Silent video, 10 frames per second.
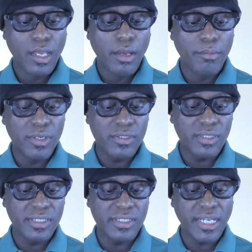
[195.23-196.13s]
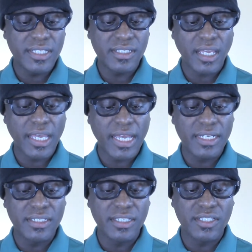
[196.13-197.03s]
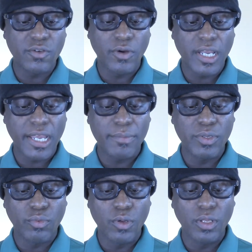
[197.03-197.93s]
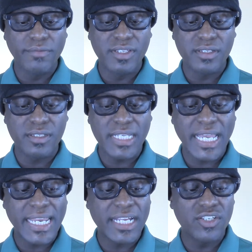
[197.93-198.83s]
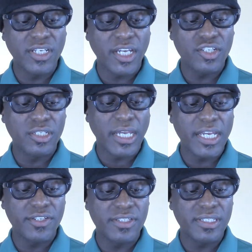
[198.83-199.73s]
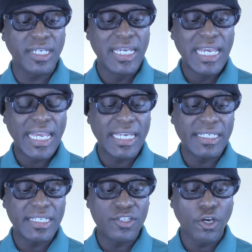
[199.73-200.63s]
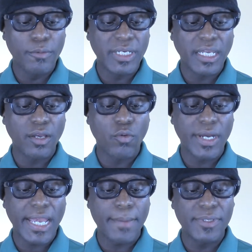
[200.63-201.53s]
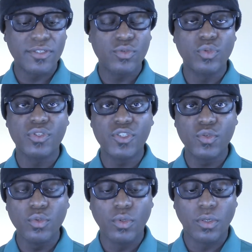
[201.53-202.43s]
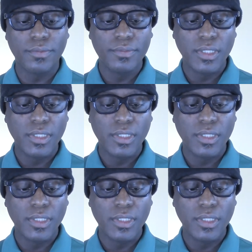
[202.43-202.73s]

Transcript: Most of the states describe the role of the state education agency in determining what happens to the school.